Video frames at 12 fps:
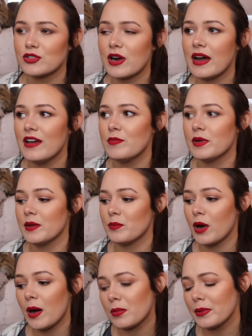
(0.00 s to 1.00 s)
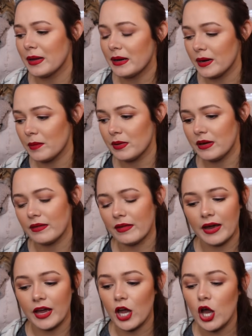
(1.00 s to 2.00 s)
drive, but it probably ended up being
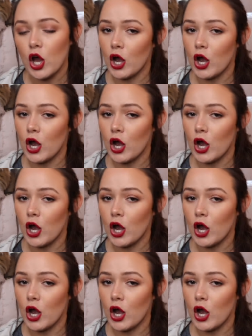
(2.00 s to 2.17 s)
like